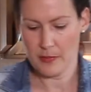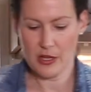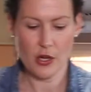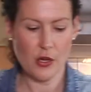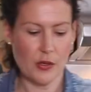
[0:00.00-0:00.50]

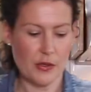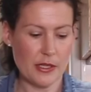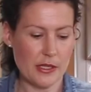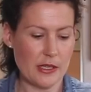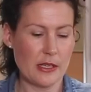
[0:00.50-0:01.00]

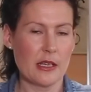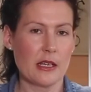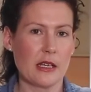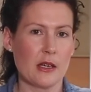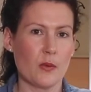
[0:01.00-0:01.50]
because
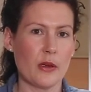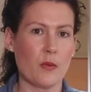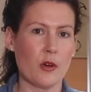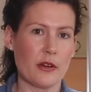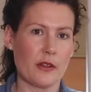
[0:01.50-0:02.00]
we
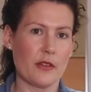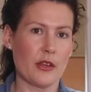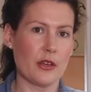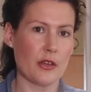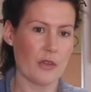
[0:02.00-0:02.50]
want
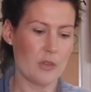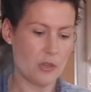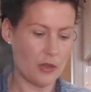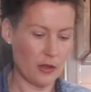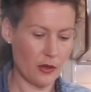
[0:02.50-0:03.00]
the
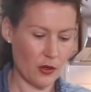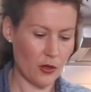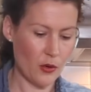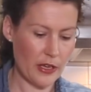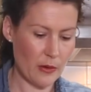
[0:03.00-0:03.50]

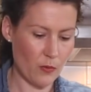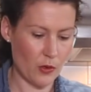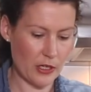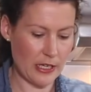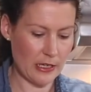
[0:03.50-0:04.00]
cooking
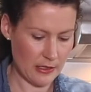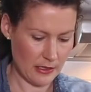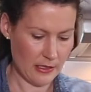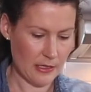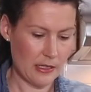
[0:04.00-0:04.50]
water
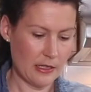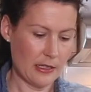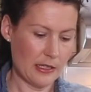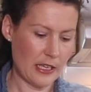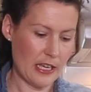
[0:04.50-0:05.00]

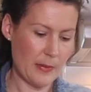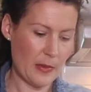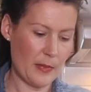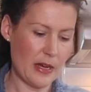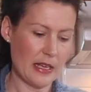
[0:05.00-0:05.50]
to keep
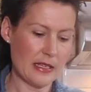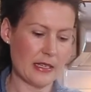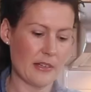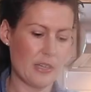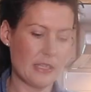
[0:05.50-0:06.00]
the
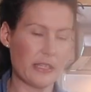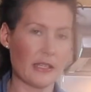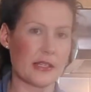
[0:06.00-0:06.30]
pasta nice and